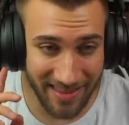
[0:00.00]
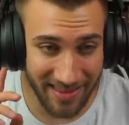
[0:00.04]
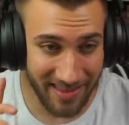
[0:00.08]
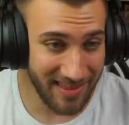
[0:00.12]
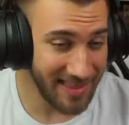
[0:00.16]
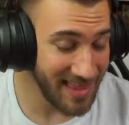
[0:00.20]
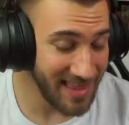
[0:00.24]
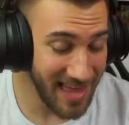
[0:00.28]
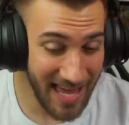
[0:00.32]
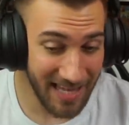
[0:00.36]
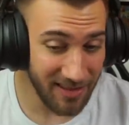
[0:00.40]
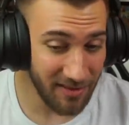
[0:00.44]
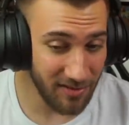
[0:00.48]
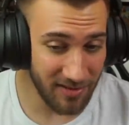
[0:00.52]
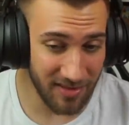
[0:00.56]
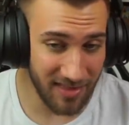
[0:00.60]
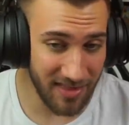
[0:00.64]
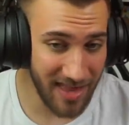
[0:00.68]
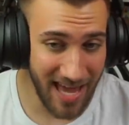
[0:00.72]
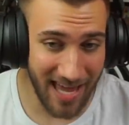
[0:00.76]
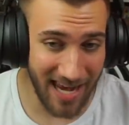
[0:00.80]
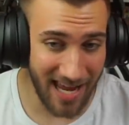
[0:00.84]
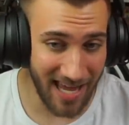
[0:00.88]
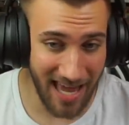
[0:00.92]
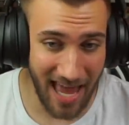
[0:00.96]

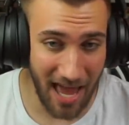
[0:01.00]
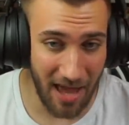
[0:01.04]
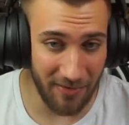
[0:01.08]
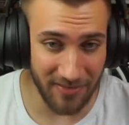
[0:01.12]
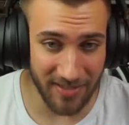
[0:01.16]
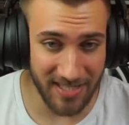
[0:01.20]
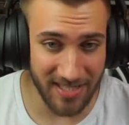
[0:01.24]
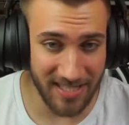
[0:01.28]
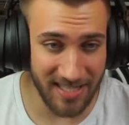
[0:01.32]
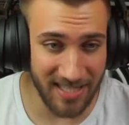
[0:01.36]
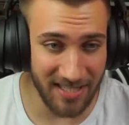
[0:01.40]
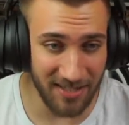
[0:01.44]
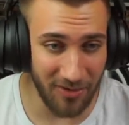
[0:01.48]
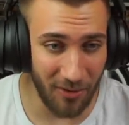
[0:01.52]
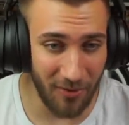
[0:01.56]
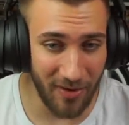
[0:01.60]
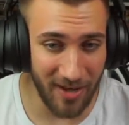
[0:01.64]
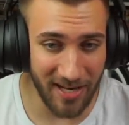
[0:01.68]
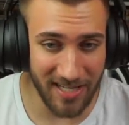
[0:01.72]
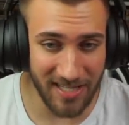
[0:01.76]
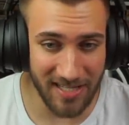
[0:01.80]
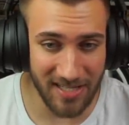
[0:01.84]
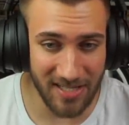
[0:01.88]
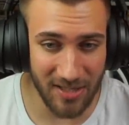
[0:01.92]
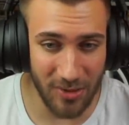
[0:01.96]
That I haven't seen
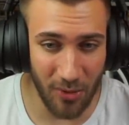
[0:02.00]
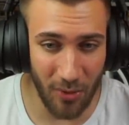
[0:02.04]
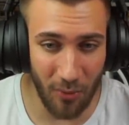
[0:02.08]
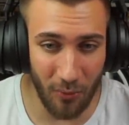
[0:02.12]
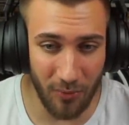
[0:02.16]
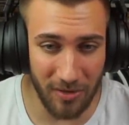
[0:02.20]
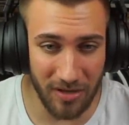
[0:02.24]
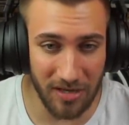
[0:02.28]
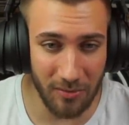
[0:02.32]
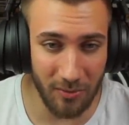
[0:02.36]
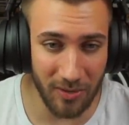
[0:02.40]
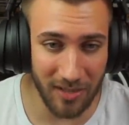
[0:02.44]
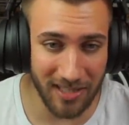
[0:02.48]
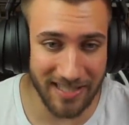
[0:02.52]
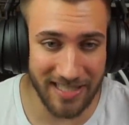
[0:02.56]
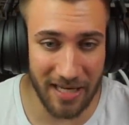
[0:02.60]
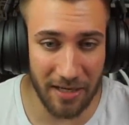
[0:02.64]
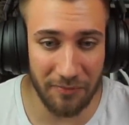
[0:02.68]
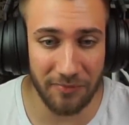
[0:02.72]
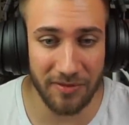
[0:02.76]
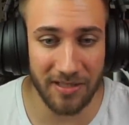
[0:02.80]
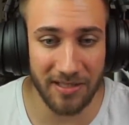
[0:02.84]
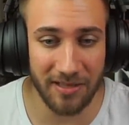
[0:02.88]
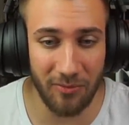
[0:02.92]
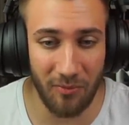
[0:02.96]
already, so we will
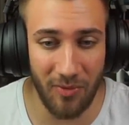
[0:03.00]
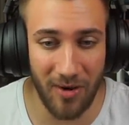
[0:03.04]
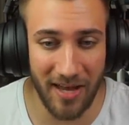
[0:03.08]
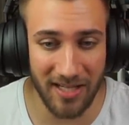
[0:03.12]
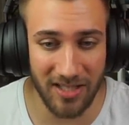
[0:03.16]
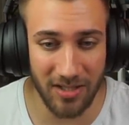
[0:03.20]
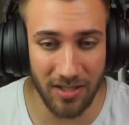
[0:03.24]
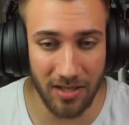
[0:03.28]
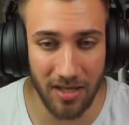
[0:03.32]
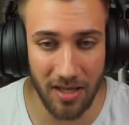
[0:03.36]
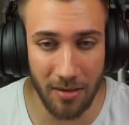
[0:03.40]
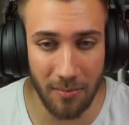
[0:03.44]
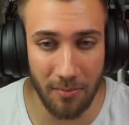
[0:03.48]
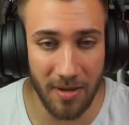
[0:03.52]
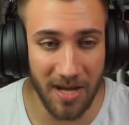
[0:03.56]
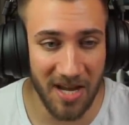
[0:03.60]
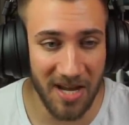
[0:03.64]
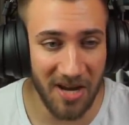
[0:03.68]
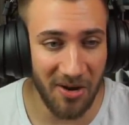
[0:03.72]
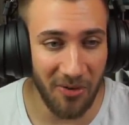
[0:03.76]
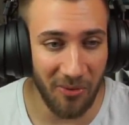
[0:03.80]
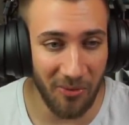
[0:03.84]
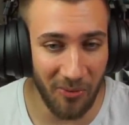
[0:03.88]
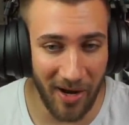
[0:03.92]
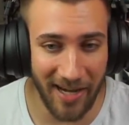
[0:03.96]
definitely react to them
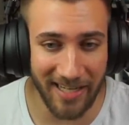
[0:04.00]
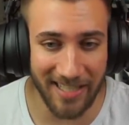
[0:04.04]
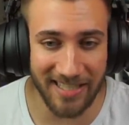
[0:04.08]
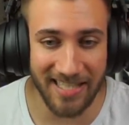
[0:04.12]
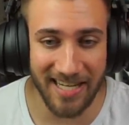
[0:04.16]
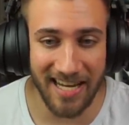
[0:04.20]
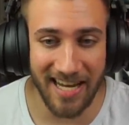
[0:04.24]
right